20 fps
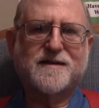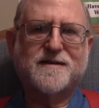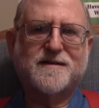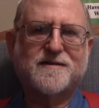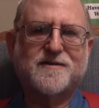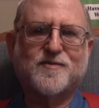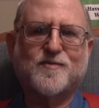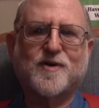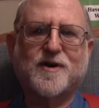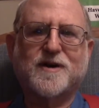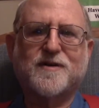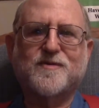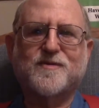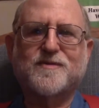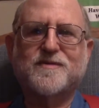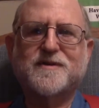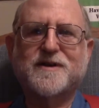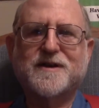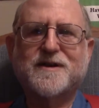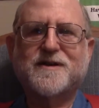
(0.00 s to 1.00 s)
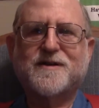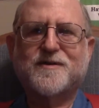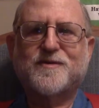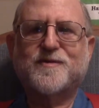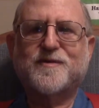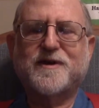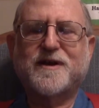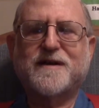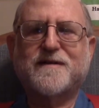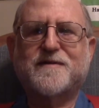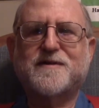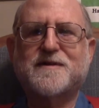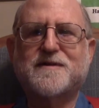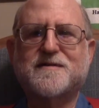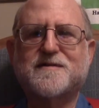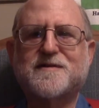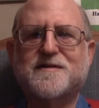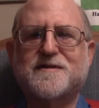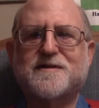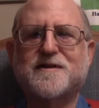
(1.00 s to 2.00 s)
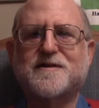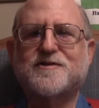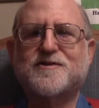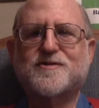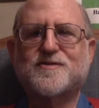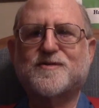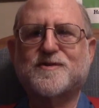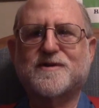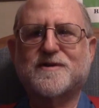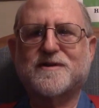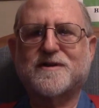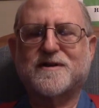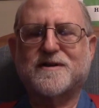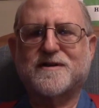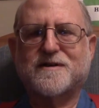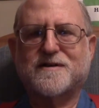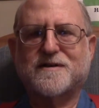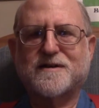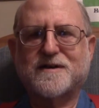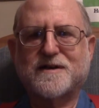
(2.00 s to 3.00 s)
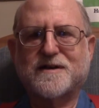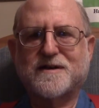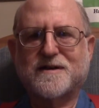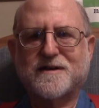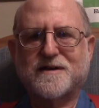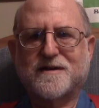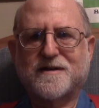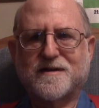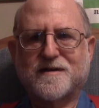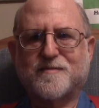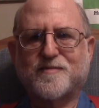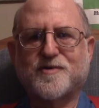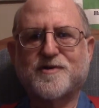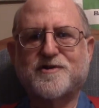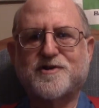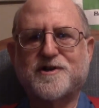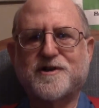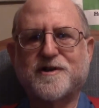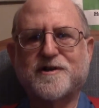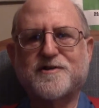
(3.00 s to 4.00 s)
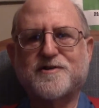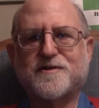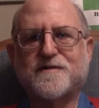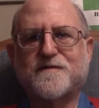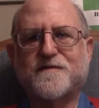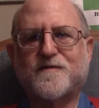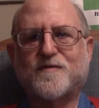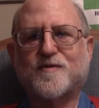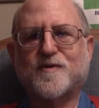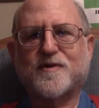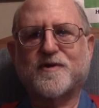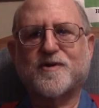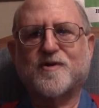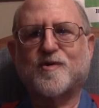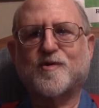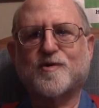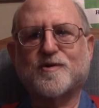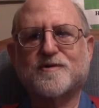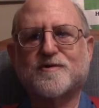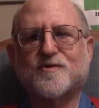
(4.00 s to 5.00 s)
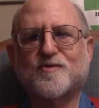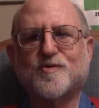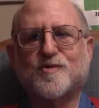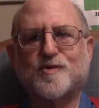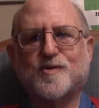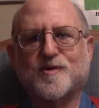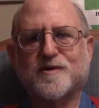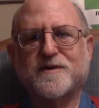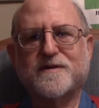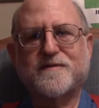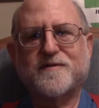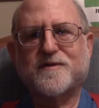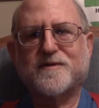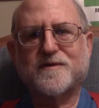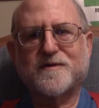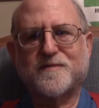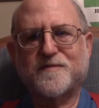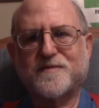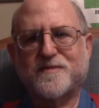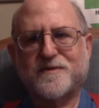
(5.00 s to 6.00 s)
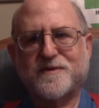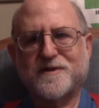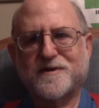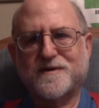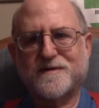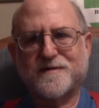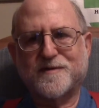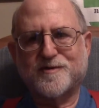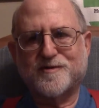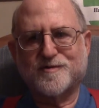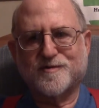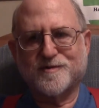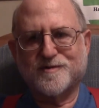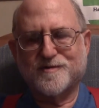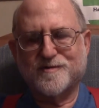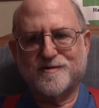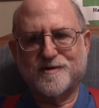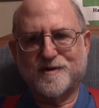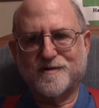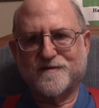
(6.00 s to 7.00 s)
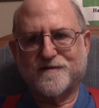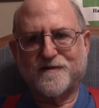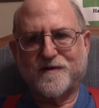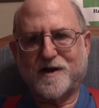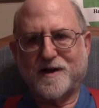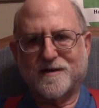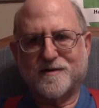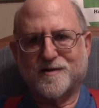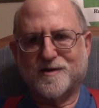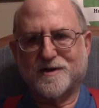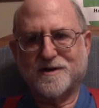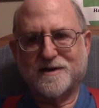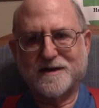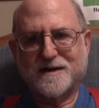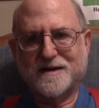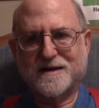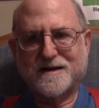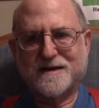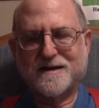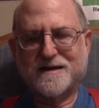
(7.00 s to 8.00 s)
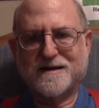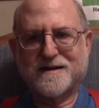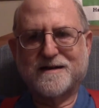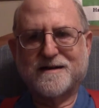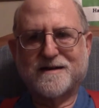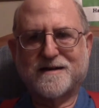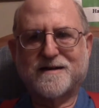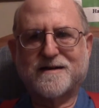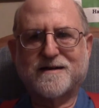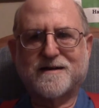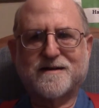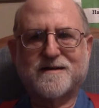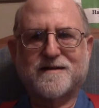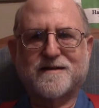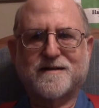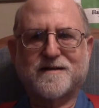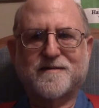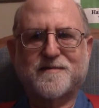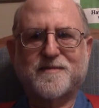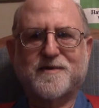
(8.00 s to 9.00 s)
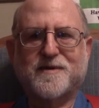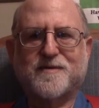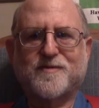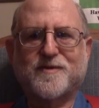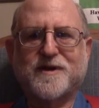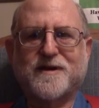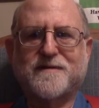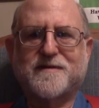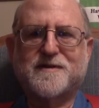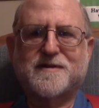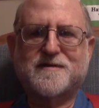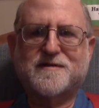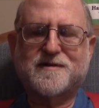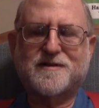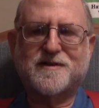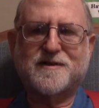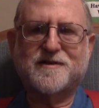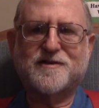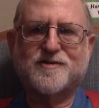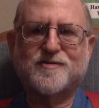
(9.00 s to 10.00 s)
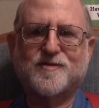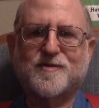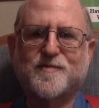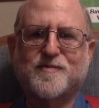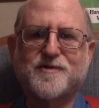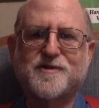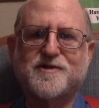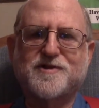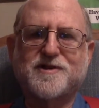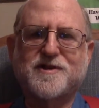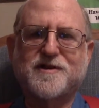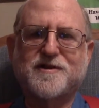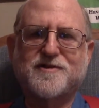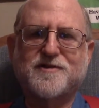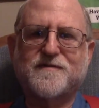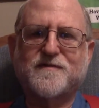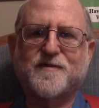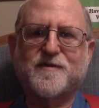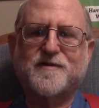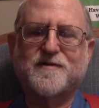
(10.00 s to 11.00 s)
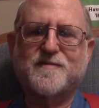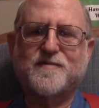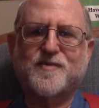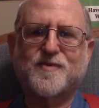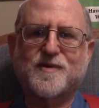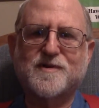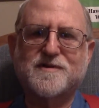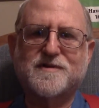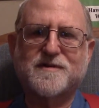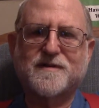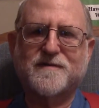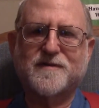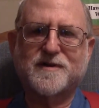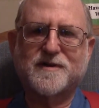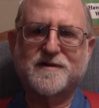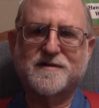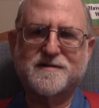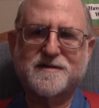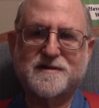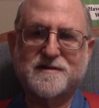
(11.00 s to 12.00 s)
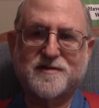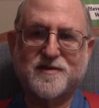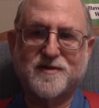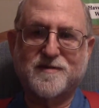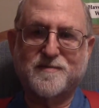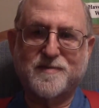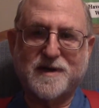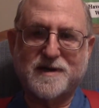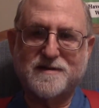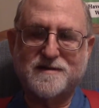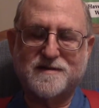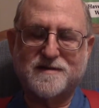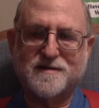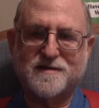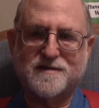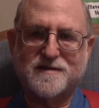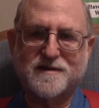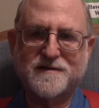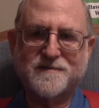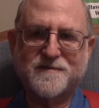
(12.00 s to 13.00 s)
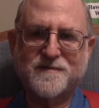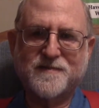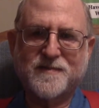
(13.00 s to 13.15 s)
That's why we have an instinctual appreciation for the golden rule. Even the individuals who don't follow it, we have an instinctual appreciation for the importance of it, because it's the basis